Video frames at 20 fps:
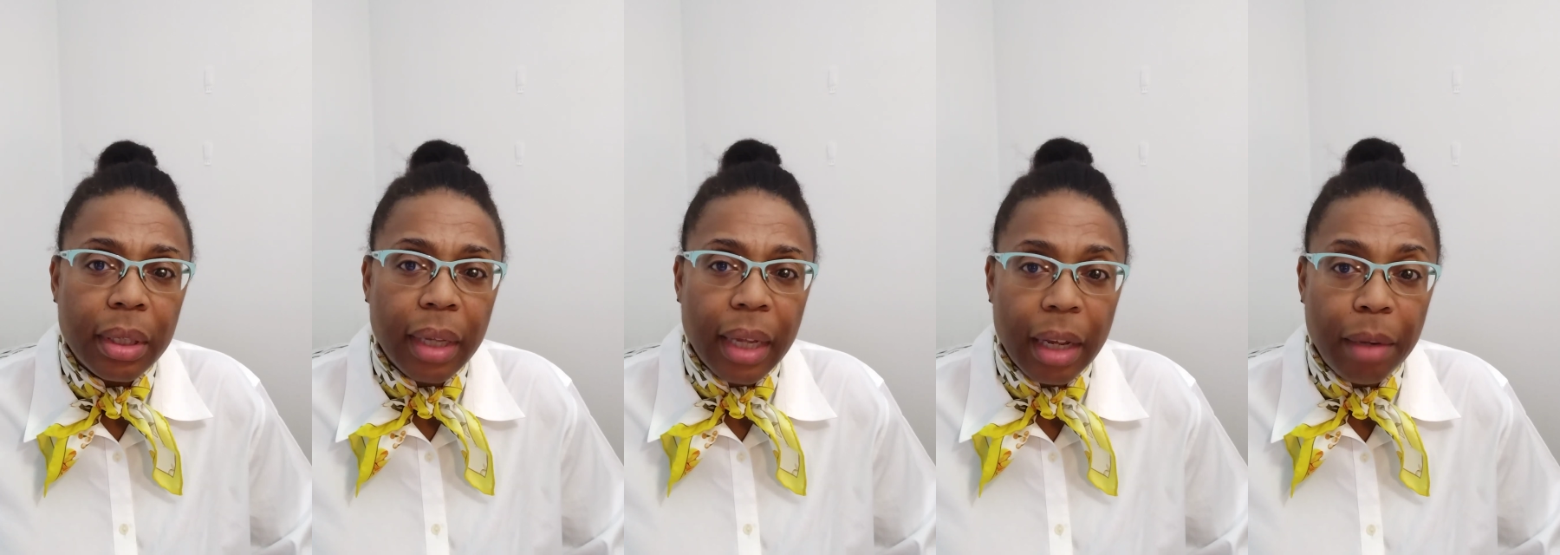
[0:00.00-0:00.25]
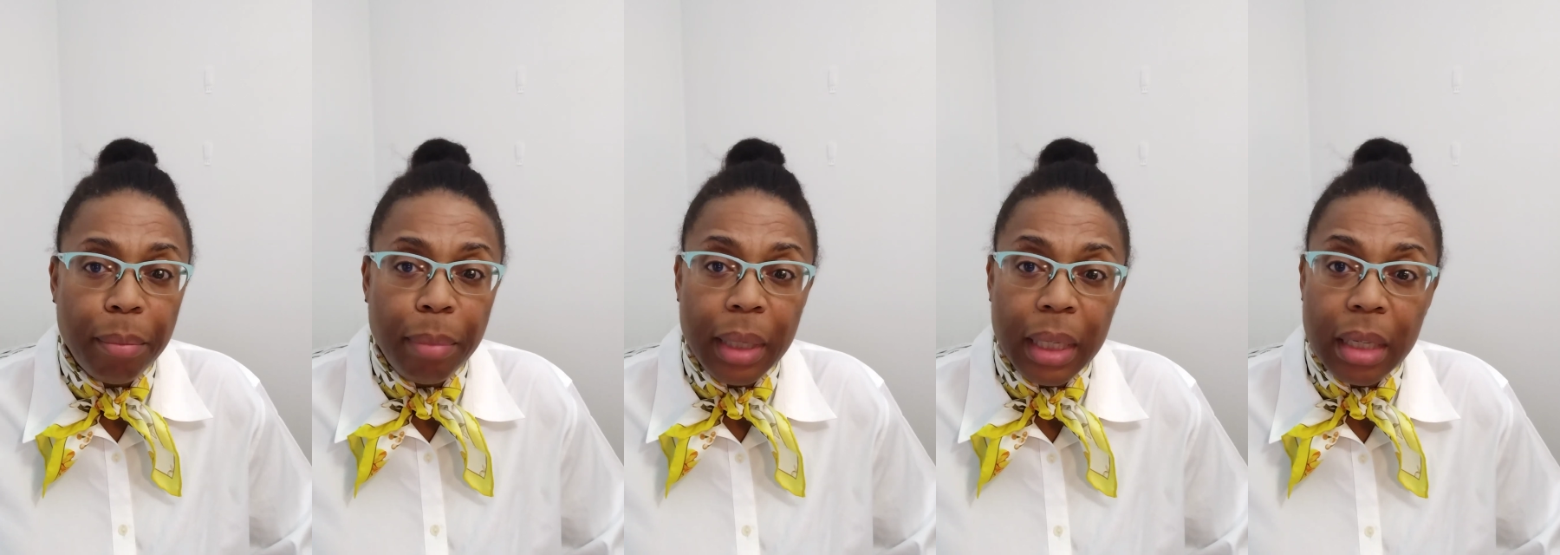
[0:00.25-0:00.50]

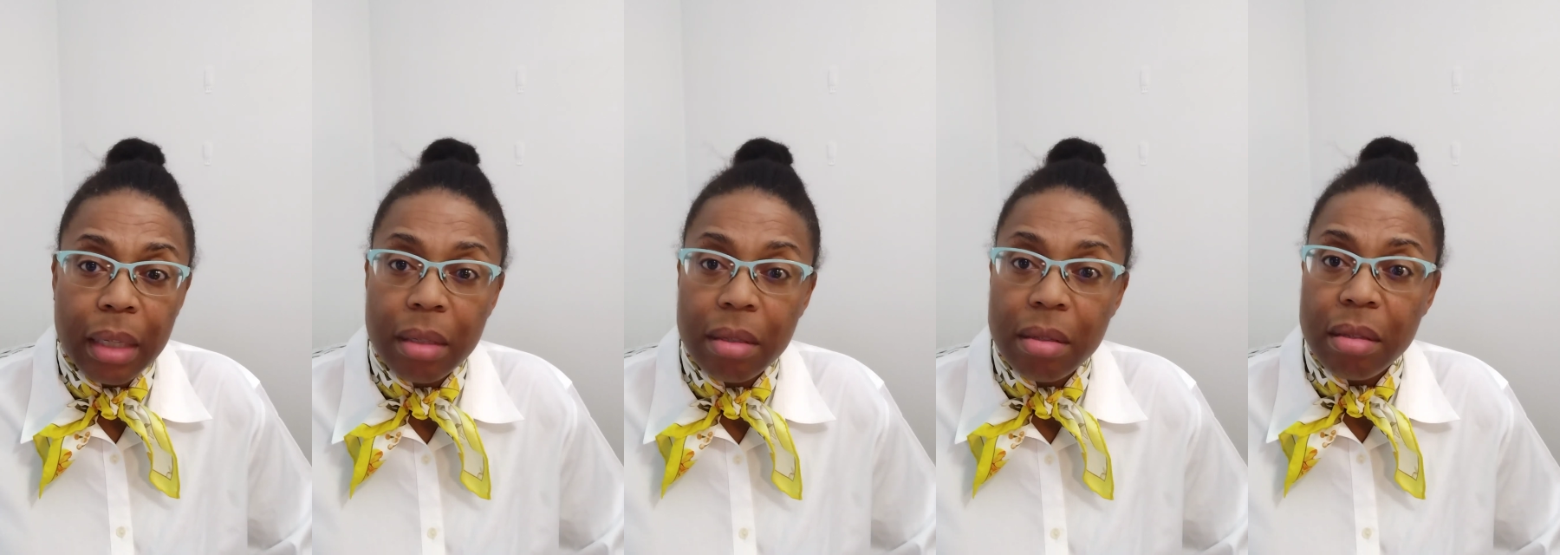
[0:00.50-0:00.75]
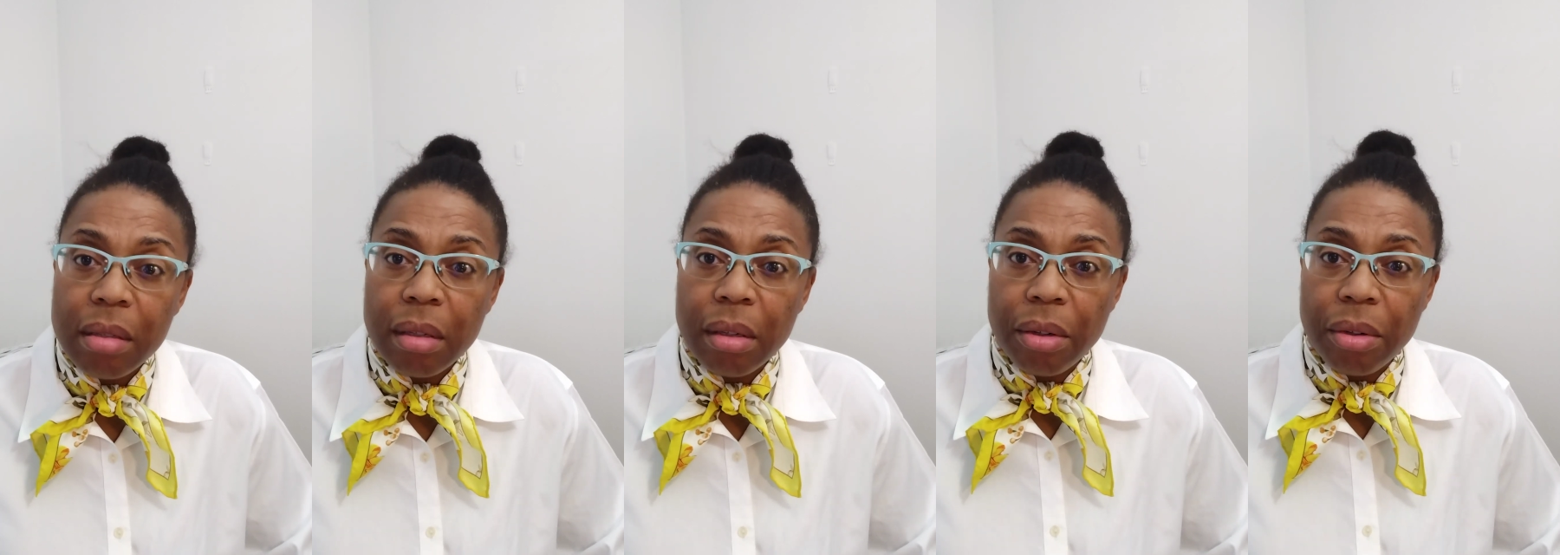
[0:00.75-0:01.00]
can be
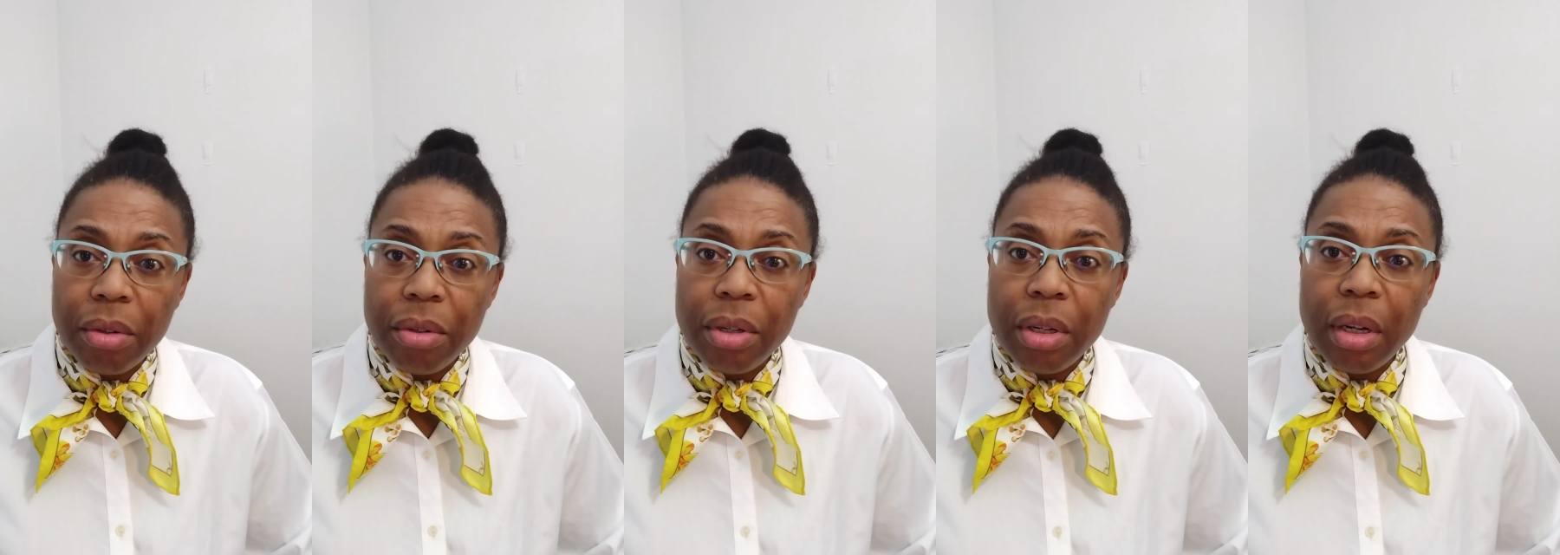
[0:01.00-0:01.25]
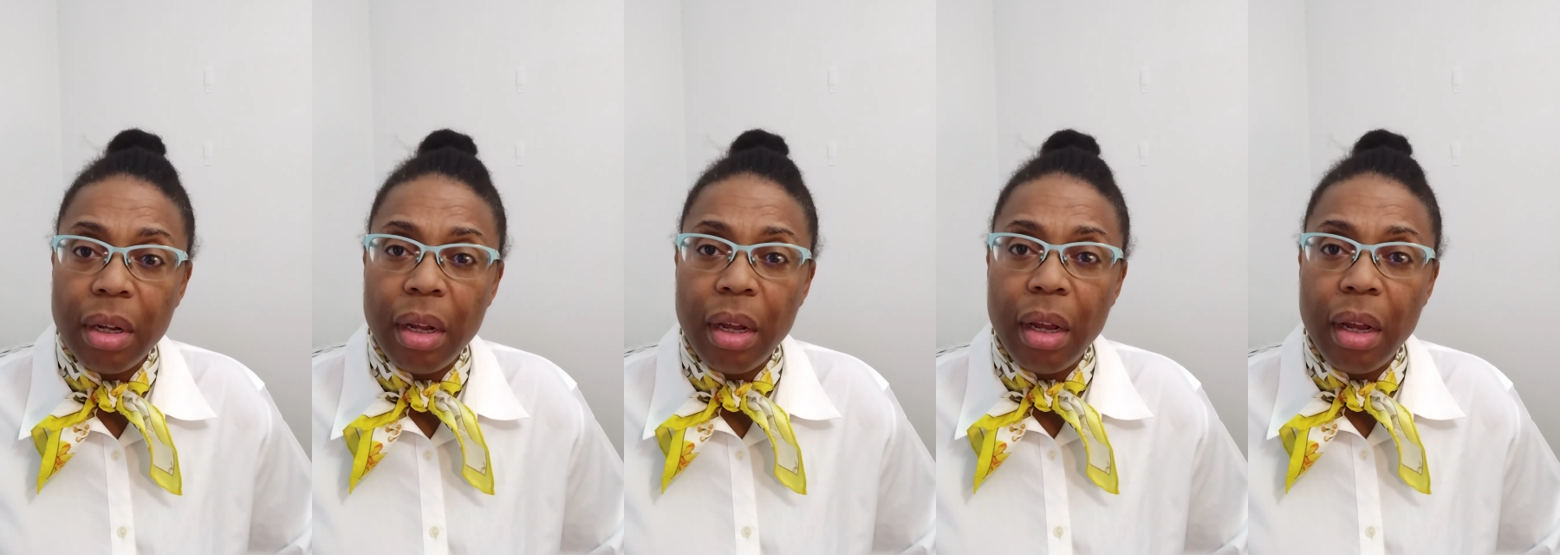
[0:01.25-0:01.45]
considered